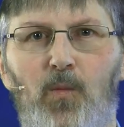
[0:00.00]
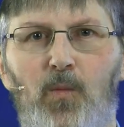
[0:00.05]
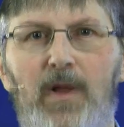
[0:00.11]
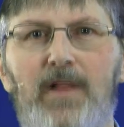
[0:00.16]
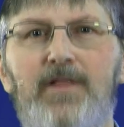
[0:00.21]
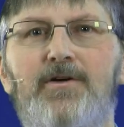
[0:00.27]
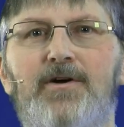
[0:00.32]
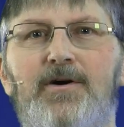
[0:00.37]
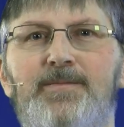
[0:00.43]

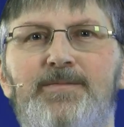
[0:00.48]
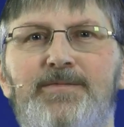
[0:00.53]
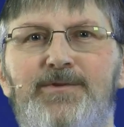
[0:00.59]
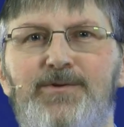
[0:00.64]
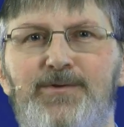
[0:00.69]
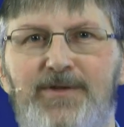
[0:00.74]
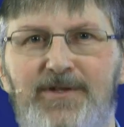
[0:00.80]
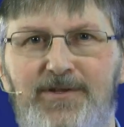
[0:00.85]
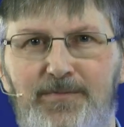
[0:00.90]
Welcome
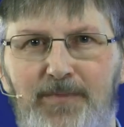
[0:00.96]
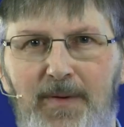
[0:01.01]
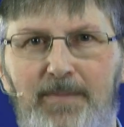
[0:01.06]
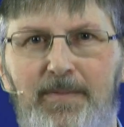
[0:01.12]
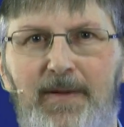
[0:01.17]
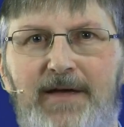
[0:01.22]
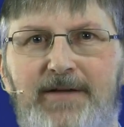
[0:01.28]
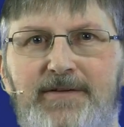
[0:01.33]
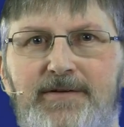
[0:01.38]
to this
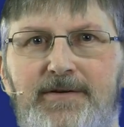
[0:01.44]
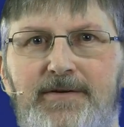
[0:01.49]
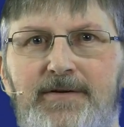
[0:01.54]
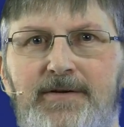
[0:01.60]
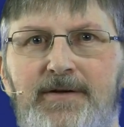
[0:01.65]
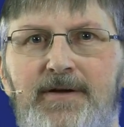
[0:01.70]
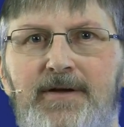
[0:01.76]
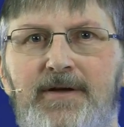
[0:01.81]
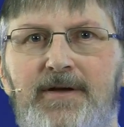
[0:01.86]
web
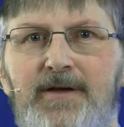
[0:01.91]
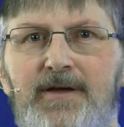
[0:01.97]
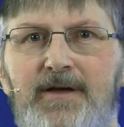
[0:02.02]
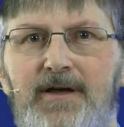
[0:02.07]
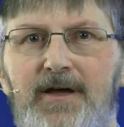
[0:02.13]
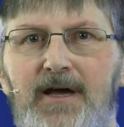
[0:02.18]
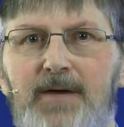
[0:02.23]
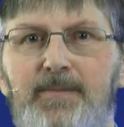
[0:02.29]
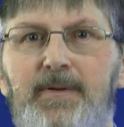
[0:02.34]
lecture
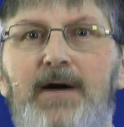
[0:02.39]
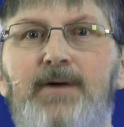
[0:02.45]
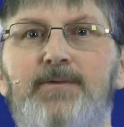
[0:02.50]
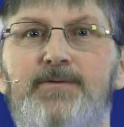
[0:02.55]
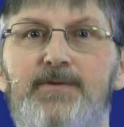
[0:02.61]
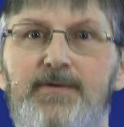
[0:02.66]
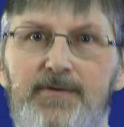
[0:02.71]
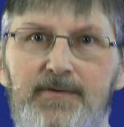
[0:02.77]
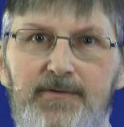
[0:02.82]

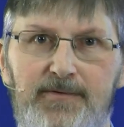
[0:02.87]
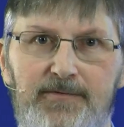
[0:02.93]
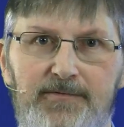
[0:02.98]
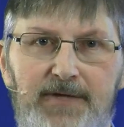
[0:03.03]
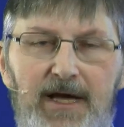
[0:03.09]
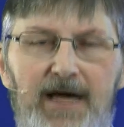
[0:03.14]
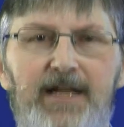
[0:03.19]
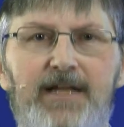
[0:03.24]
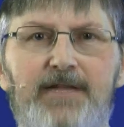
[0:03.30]
about
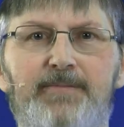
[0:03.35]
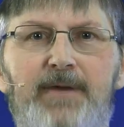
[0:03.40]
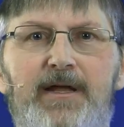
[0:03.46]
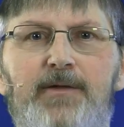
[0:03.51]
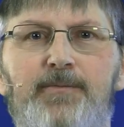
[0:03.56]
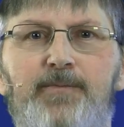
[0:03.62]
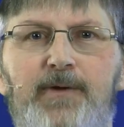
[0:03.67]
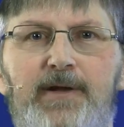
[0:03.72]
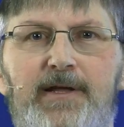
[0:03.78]
direct
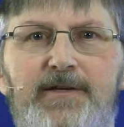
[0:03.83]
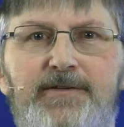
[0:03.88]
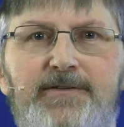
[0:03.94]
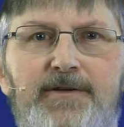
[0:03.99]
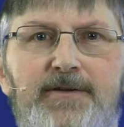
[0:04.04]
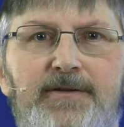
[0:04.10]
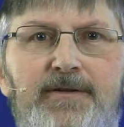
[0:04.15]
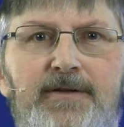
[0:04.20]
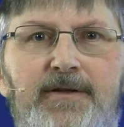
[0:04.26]

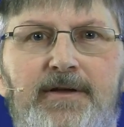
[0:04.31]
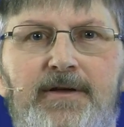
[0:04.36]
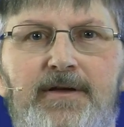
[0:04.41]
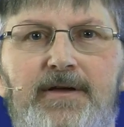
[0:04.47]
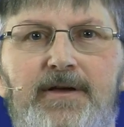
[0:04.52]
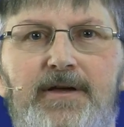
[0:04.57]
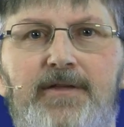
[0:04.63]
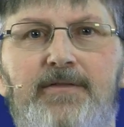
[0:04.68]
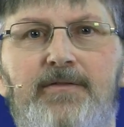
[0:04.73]
manipulation
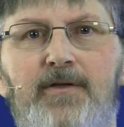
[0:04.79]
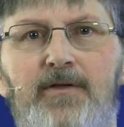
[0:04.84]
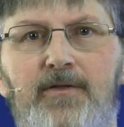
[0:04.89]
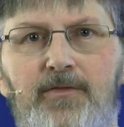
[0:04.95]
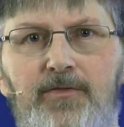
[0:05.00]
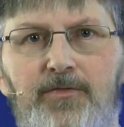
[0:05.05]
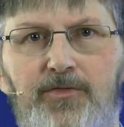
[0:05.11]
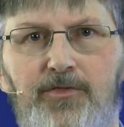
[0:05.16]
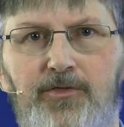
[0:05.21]
in
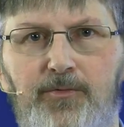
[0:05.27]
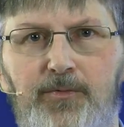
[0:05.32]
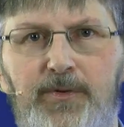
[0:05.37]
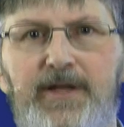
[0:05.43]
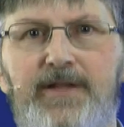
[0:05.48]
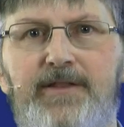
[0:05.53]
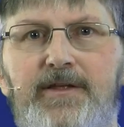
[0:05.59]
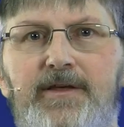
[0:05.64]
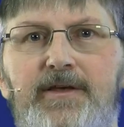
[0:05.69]

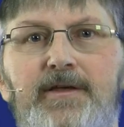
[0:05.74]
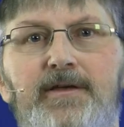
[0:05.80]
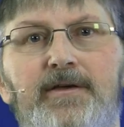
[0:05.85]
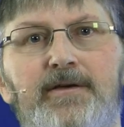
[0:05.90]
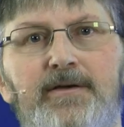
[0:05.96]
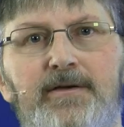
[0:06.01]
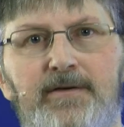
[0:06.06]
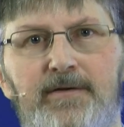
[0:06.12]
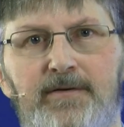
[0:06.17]
3D,
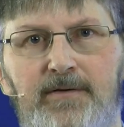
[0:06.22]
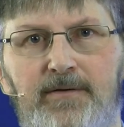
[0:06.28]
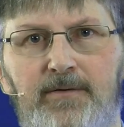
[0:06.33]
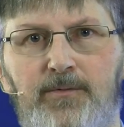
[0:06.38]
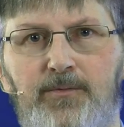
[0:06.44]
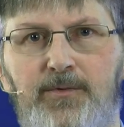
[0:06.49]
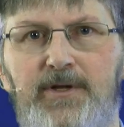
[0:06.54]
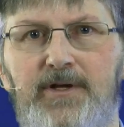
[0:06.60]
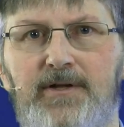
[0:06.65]

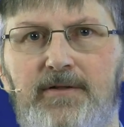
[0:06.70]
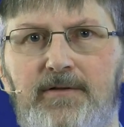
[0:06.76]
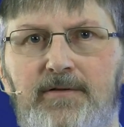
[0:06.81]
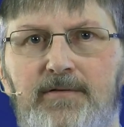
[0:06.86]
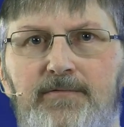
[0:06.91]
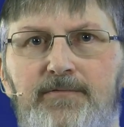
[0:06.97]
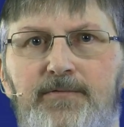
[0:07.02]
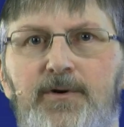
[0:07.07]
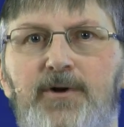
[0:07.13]
real,
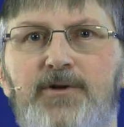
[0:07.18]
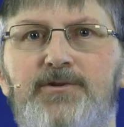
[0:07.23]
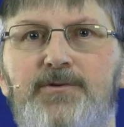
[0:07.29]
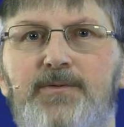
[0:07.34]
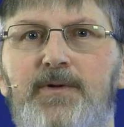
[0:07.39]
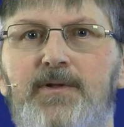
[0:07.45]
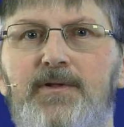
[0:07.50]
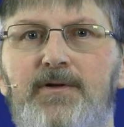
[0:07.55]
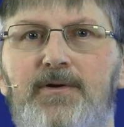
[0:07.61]

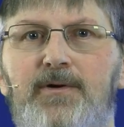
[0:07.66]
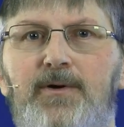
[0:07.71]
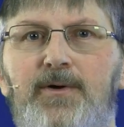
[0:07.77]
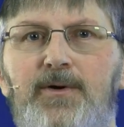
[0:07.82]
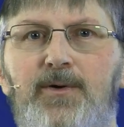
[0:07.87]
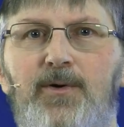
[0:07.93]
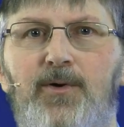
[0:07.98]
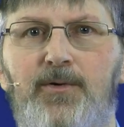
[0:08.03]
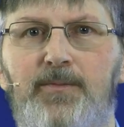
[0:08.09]
virtual,
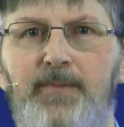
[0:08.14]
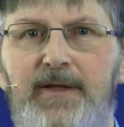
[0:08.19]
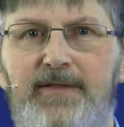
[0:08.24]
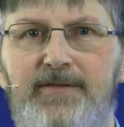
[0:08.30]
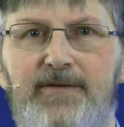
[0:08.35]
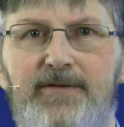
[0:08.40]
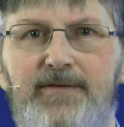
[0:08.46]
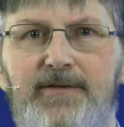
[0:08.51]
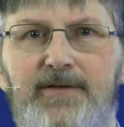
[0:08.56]
or
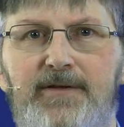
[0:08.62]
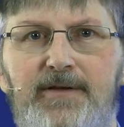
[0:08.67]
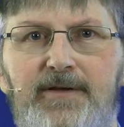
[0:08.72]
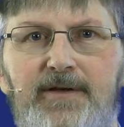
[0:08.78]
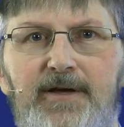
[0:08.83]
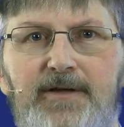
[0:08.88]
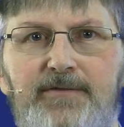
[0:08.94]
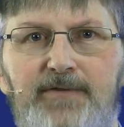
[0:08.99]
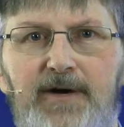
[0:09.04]
augmented
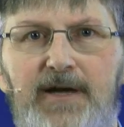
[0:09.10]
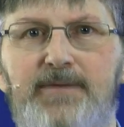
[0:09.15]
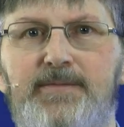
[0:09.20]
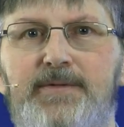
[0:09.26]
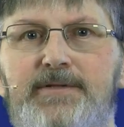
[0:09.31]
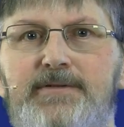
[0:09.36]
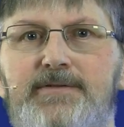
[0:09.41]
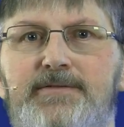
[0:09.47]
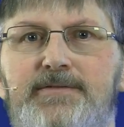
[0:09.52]

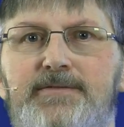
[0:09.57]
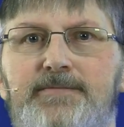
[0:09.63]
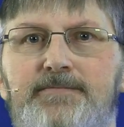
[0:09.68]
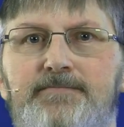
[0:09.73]
environments.